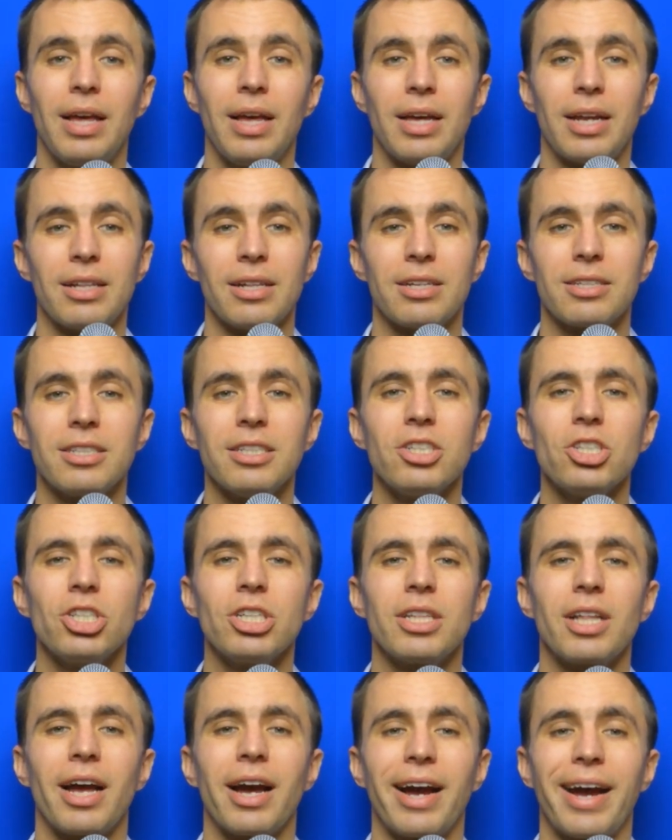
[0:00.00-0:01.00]

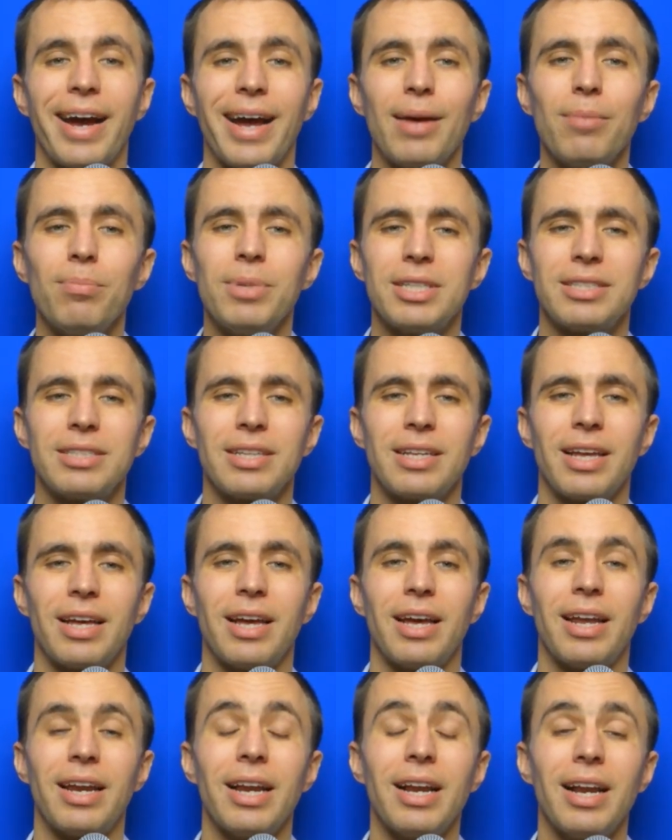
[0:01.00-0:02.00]
Relaxation habits
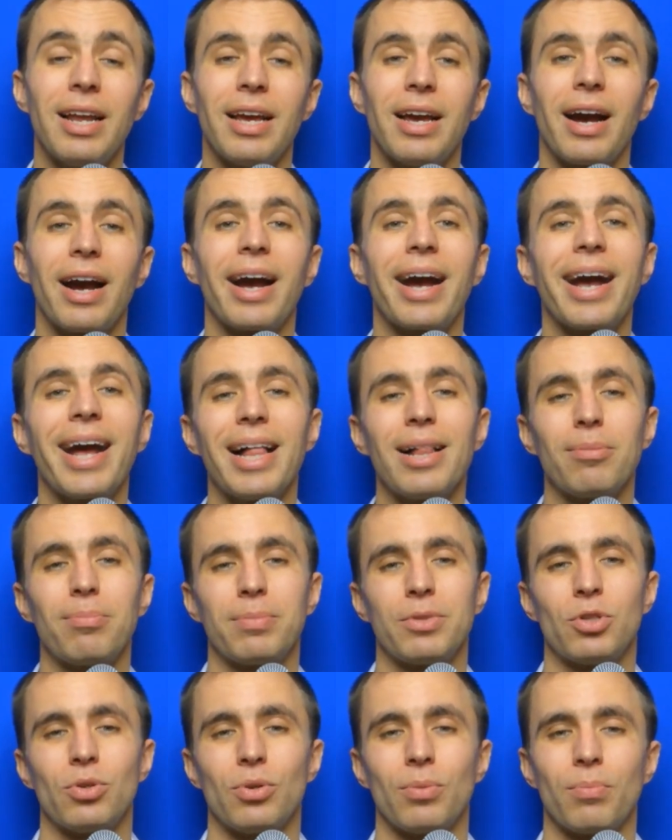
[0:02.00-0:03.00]
really
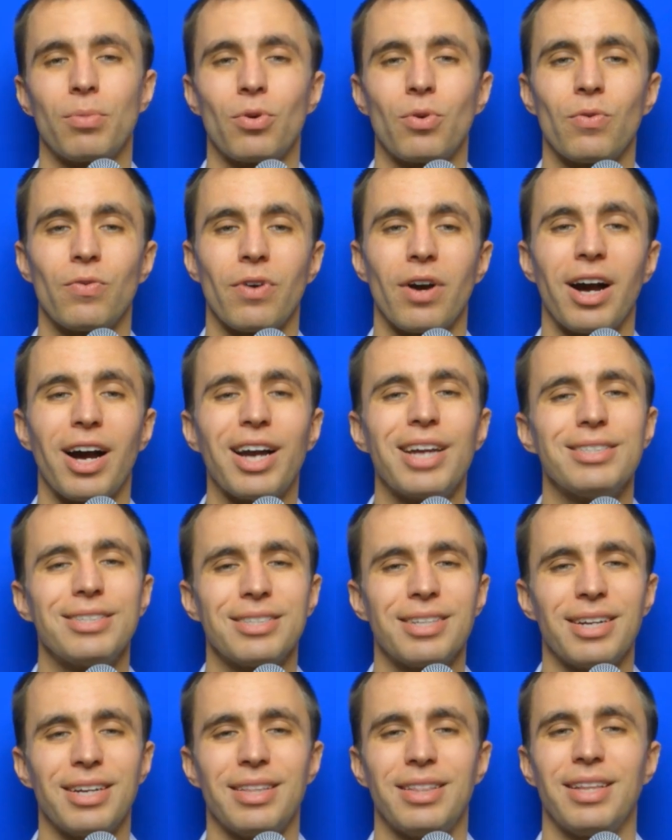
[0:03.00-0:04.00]
help to improve
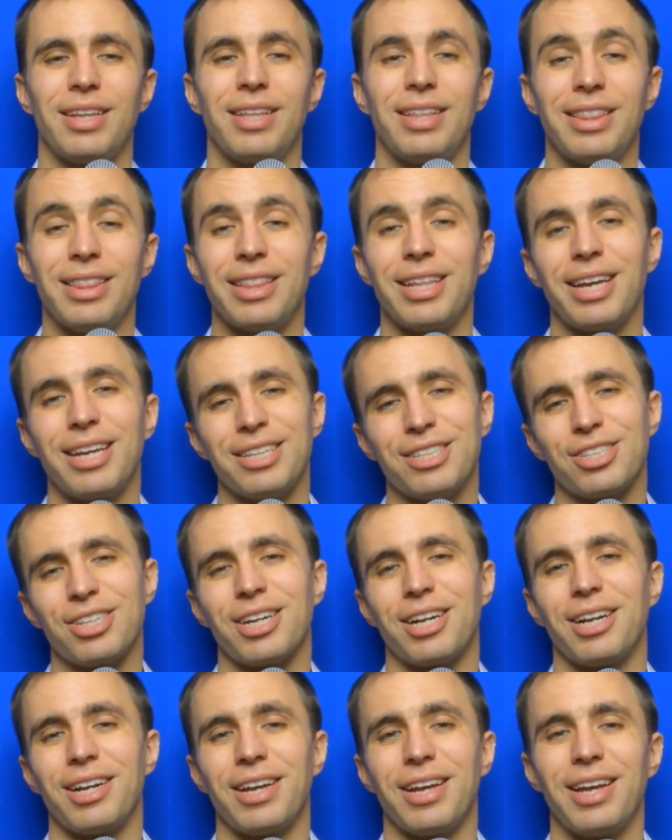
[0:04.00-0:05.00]
eyesight
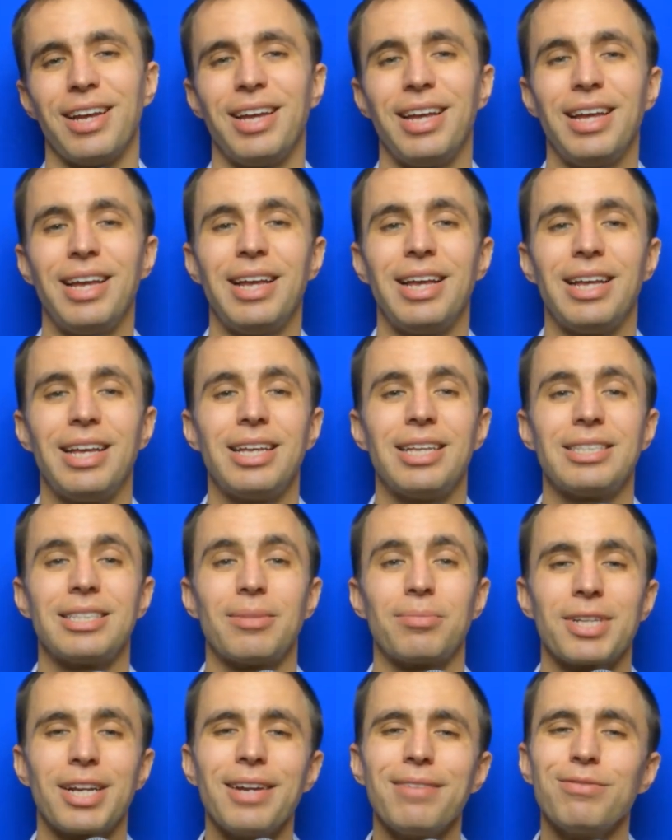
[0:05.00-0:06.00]
naturally.
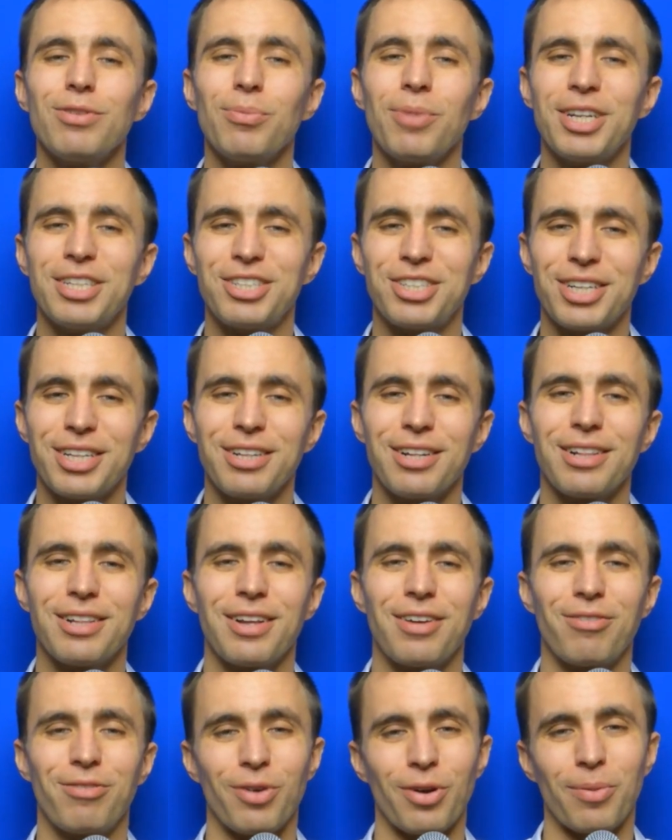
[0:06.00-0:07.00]
Subscribe to my channel
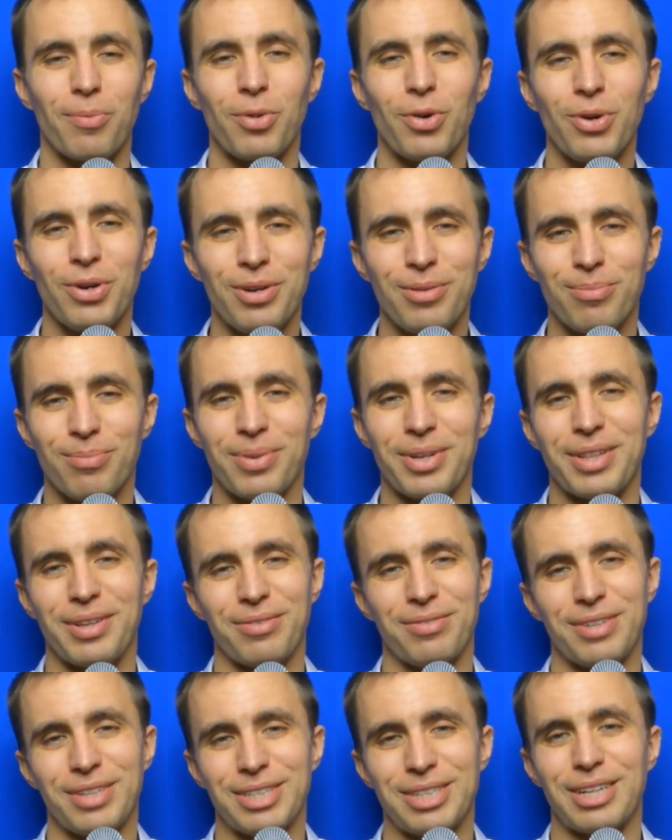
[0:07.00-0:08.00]
for more
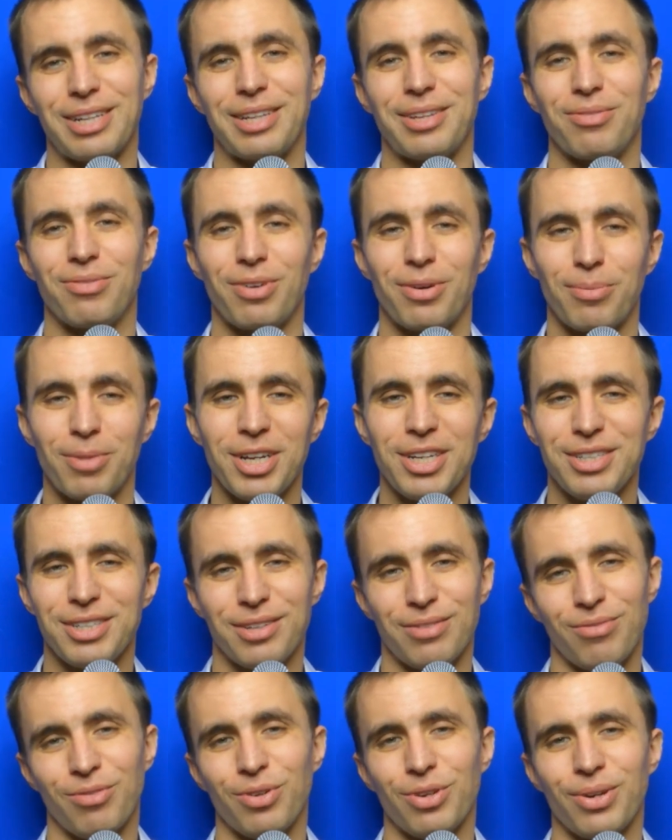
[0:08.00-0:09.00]
beneficial
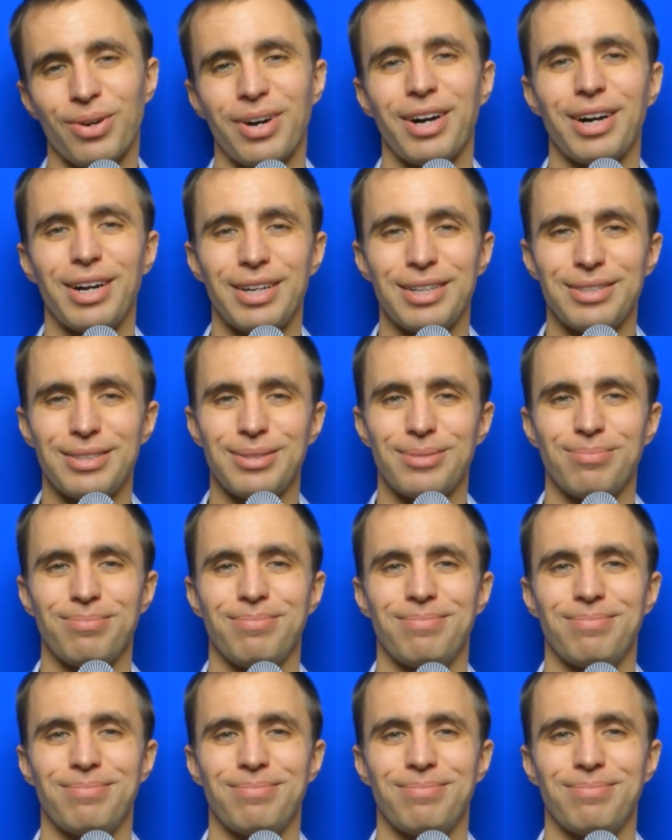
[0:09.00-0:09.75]
information for your eyes.